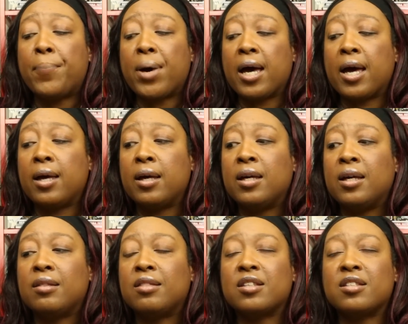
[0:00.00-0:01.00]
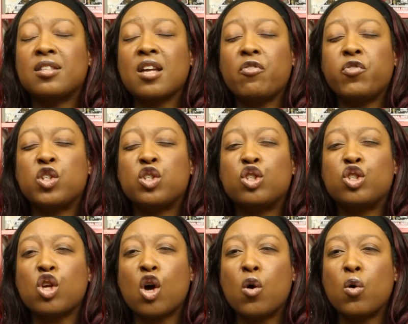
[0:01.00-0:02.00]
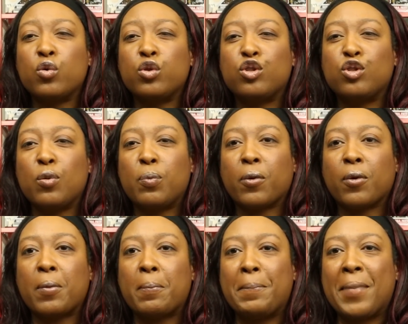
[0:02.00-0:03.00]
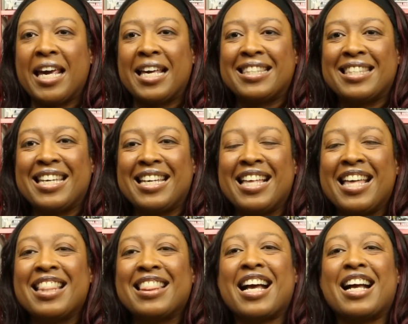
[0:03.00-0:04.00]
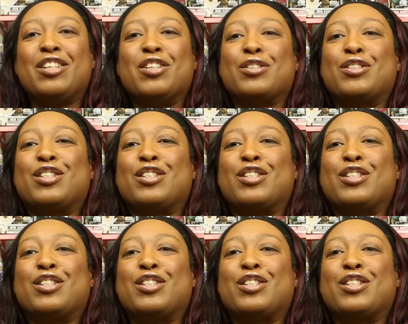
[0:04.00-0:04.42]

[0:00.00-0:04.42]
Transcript: but the stuff is so super amazing that you're